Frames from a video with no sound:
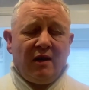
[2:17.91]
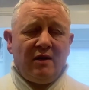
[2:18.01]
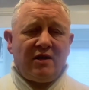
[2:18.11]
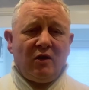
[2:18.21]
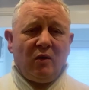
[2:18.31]

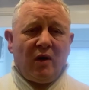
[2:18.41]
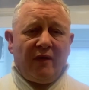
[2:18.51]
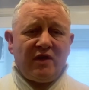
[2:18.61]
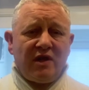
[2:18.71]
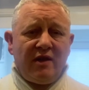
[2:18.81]
until
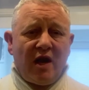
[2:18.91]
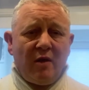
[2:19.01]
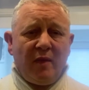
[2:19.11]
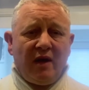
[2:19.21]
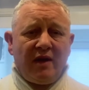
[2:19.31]
obviously the
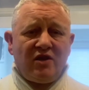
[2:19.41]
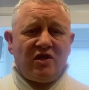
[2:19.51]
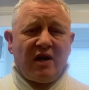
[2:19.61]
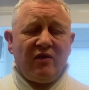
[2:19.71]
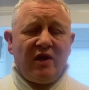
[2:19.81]
opening of this
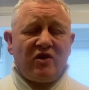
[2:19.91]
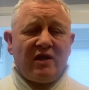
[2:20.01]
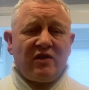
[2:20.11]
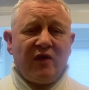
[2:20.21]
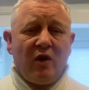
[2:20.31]
January
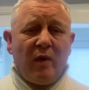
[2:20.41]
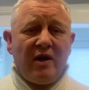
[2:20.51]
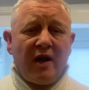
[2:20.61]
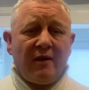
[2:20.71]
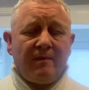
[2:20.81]
transfer
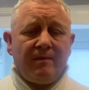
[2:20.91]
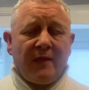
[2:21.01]
window.